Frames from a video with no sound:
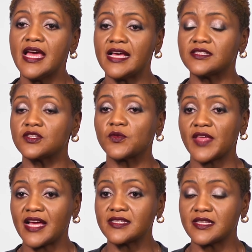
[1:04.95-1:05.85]
And so
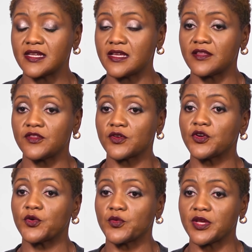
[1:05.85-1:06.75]
that's another
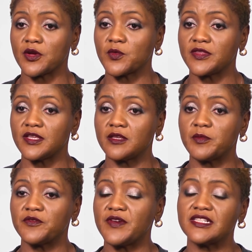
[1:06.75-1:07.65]
career within the
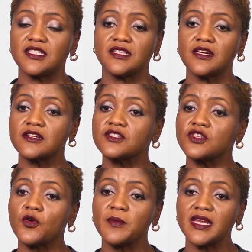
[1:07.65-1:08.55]
profession. There are
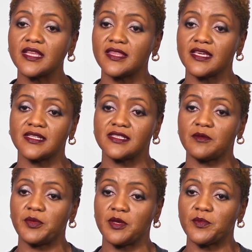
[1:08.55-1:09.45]
so many things
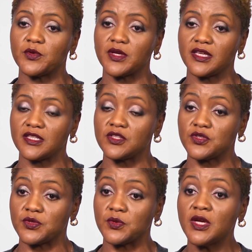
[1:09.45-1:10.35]
that people can
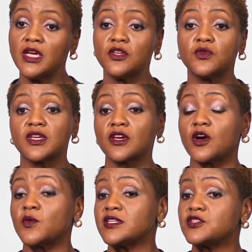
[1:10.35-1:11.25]
do. You can
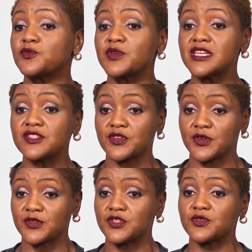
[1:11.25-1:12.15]
go into
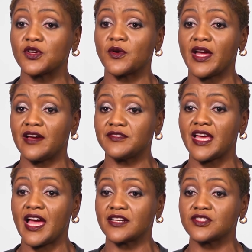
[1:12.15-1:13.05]
research. You don't have
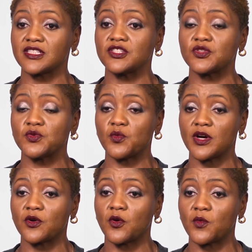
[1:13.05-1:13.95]
to actually do
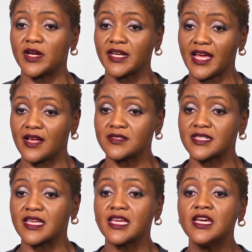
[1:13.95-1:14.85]
one on one
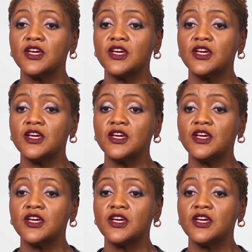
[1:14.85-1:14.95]
counseling.